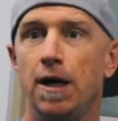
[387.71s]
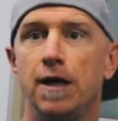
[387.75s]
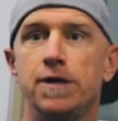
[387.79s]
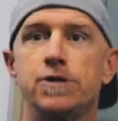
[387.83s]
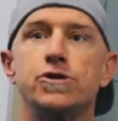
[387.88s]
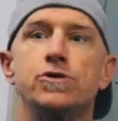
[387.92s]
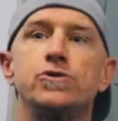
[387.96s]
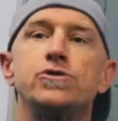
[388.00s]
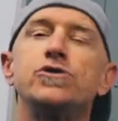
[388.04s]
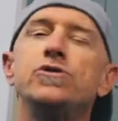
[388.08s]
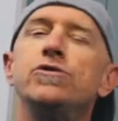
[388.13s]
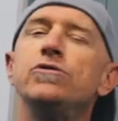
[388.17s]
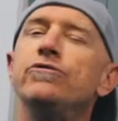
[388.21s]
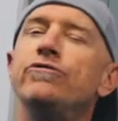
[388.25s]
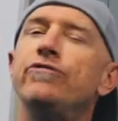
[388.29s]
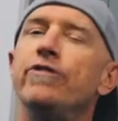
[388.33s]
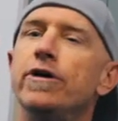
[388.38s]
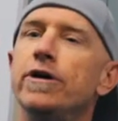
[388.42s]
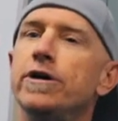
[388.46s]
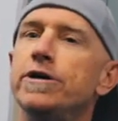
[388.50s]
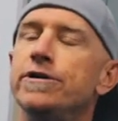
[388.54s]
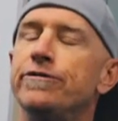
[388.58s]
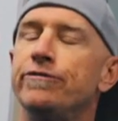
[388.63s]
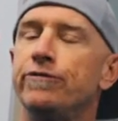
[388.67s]
And so two
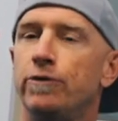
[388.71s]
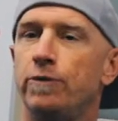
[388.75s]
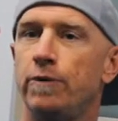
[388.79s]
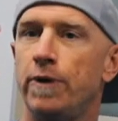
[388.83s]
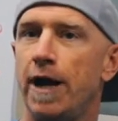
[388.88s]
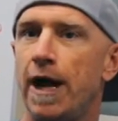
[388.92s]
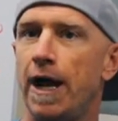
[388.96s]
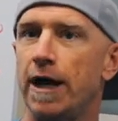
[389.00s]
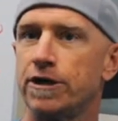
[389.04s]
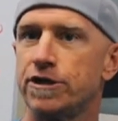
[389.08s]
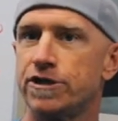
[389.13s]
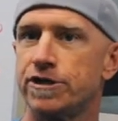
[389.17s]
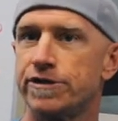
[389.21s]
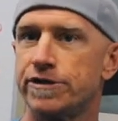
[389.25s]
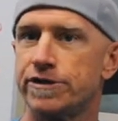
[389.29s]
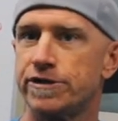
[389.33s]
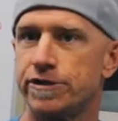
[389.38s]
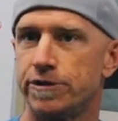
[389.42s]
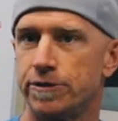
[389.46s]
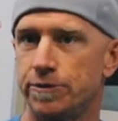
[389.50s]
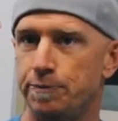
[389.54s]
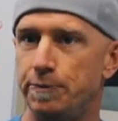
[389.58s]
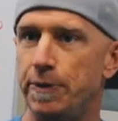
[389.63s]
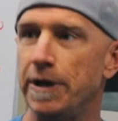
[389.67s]
very different reactions
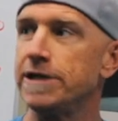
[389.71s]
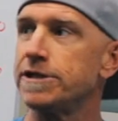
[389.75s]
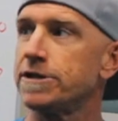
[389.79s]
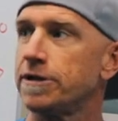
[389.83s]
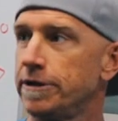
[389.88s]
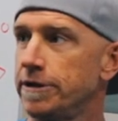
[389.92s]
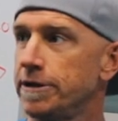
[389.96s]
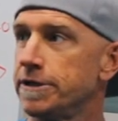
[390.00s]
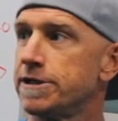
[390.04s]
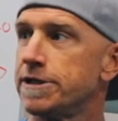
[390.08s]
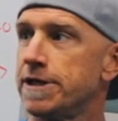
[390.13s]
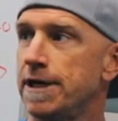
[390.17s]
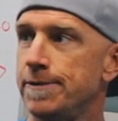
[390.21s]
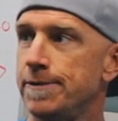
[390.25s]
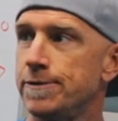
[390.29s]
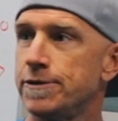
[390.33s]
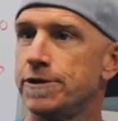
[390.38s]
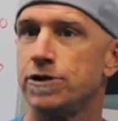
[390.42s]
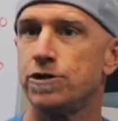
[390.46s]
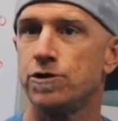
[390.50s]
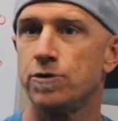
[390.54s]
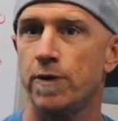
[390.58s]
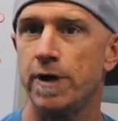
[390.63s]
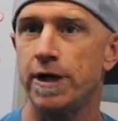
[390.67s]
to basically the same
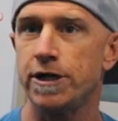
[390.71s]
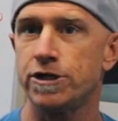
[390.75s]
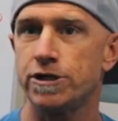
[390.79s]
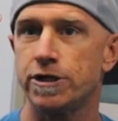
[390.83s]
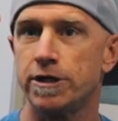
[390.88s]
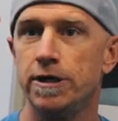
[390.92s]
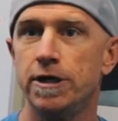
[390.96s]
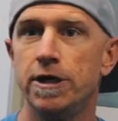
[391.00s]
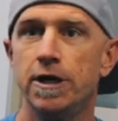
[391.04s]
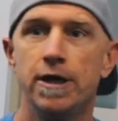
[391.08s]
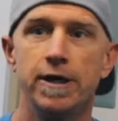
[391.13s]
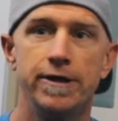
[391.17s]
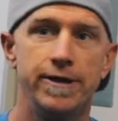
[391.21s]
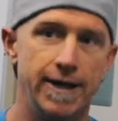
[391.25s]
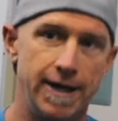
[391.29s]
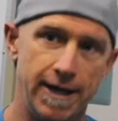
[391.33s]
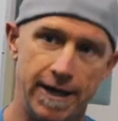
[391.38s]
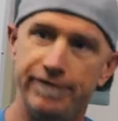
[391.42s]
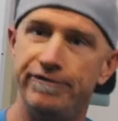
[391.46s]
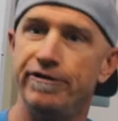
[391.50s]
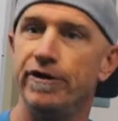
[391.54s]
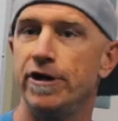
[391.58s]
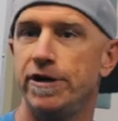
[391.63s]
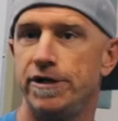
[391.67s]
situation that
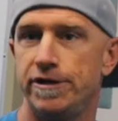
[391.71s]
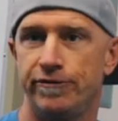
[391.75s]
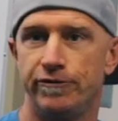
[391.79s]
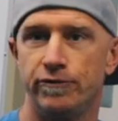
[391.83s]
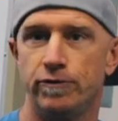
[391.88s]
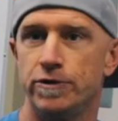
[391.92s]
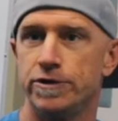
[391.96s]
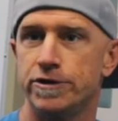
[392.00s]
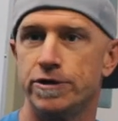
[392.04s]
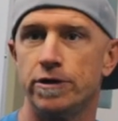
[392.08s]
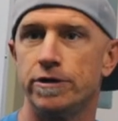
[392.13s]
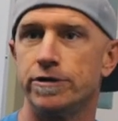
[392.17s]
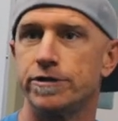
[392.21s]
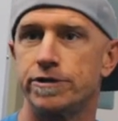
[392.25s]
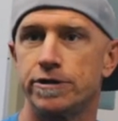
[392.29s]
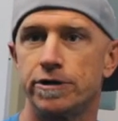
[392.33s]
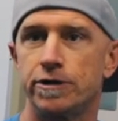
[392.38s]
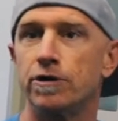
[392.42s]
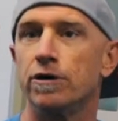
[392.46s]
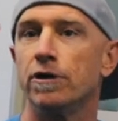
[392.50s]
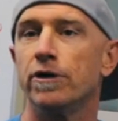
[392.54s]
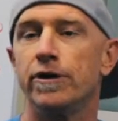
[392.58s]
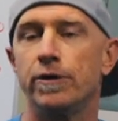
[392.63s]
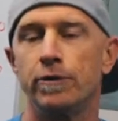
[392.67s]
had very different results. The
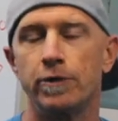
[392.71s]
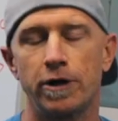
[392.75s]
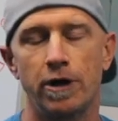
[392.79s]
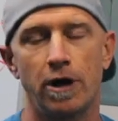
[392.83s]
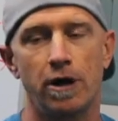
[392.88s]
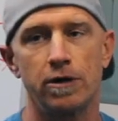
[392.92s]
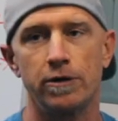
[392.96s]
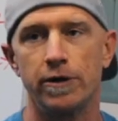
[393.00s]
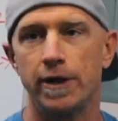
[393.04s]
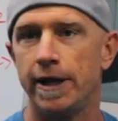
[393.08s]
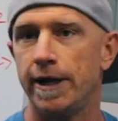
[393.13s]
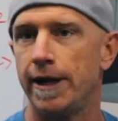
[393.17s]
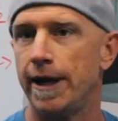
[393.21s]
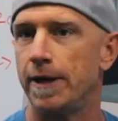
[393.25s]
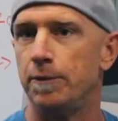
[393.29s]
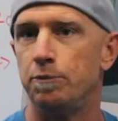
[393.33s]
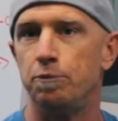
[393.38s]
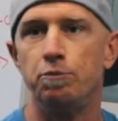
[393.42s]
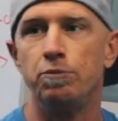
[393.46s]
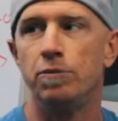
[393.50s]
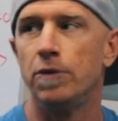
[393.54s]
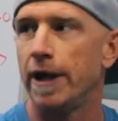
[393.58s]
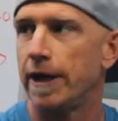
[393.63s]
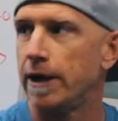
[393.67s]
girl that Ricardo hit had,
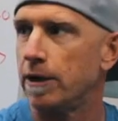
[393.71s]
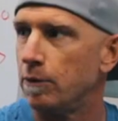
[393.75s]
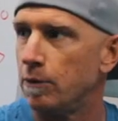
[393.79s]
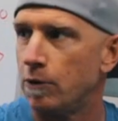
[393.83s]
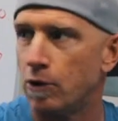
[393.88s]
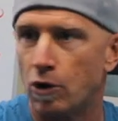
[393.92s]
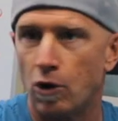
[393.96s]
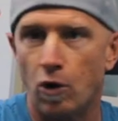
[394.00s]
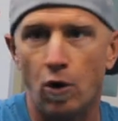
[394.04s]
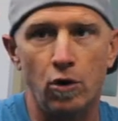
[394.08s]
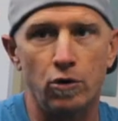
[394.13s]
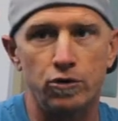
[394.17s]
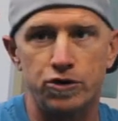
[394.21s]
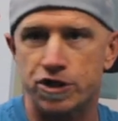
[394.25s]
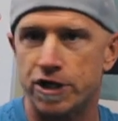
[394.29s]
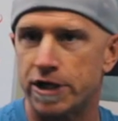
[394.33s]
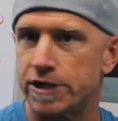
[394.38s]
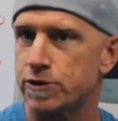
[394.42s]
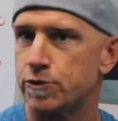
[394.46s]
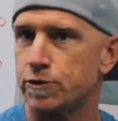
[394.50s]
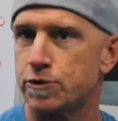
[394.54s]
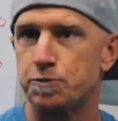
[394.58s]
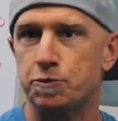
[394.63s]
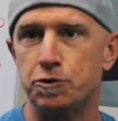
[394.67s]
like, her whole
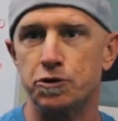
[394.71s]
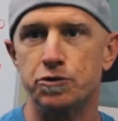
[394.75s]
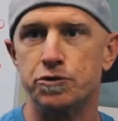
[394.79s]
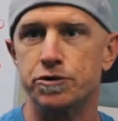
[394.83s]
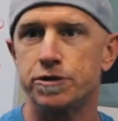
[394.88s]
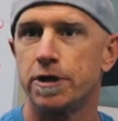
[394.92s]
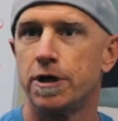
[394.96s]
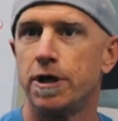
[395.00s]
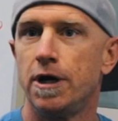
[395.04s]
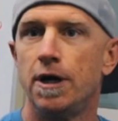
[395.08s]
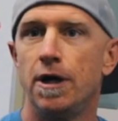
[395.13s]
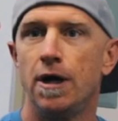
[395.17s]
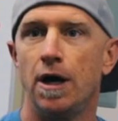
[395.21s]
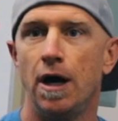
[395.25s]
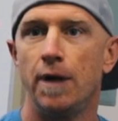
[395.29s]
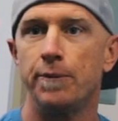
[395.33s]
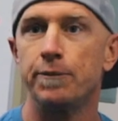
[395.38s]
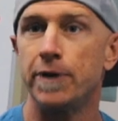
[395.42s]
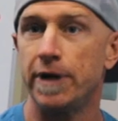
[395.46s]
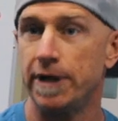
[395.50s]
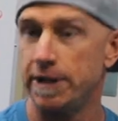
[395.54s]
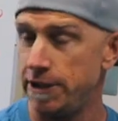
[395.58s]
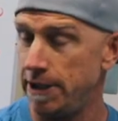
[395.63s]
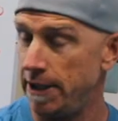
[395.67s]
chest was bruised,
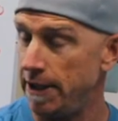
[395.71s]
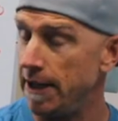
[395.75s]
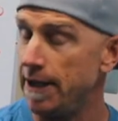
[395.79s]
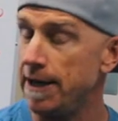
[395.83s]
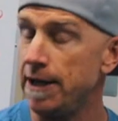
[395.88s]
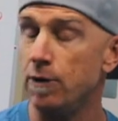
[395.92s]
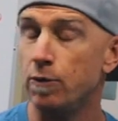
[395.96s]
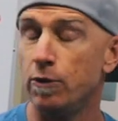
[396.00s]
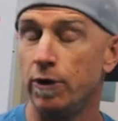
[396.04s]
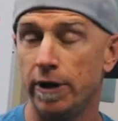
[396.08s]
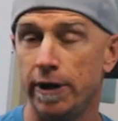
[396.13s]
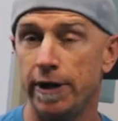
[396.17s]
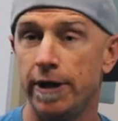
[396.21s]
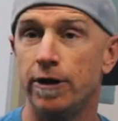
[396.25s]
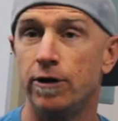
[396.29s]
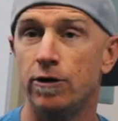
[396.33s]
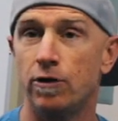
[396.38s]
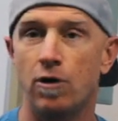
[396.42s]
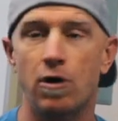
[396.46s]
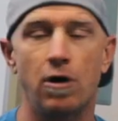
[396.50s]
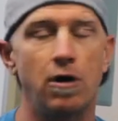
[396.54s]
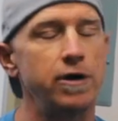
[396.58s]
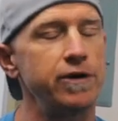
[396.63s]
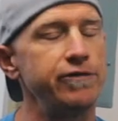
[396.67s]
and he really hit
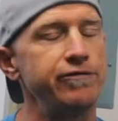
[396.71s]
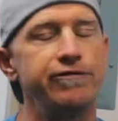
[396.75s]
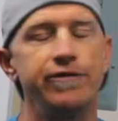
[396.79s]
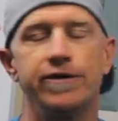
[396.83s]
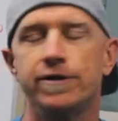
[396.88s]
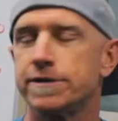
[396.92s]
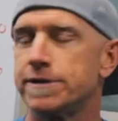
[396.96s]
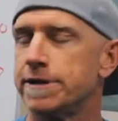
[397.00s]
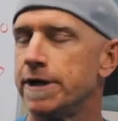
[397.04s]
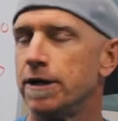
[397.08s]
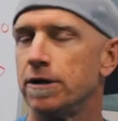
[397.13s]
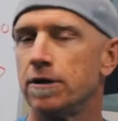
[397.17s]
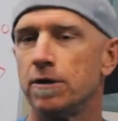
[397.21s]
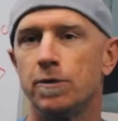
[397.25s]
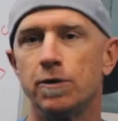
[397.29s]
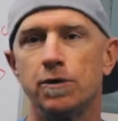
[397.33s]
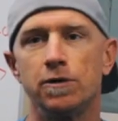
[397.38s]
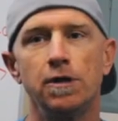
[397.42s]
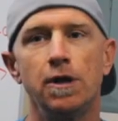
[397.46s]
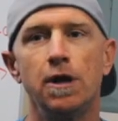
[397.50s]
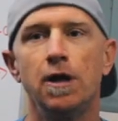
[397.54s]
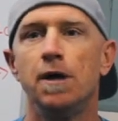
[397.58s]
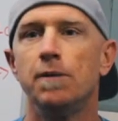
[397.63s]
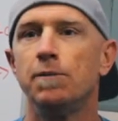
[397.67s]
her hard. It felt
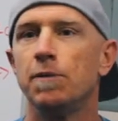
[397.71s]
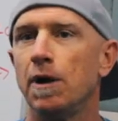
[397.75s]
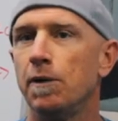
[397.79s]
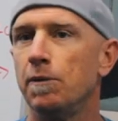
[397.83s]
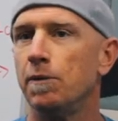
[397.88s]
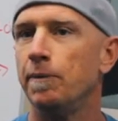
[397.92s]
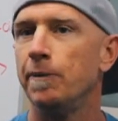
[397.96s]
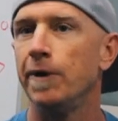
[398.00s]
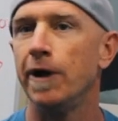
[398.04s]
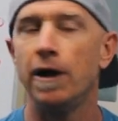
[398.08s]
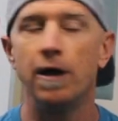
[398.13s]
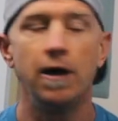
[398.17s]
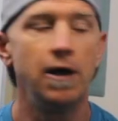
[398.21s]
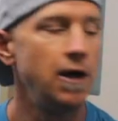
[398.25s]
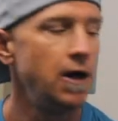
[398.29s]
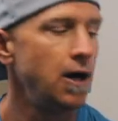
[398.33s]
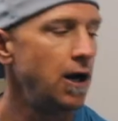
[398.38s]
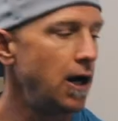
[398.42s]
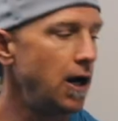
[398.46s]
terrible, blah, blah, blah.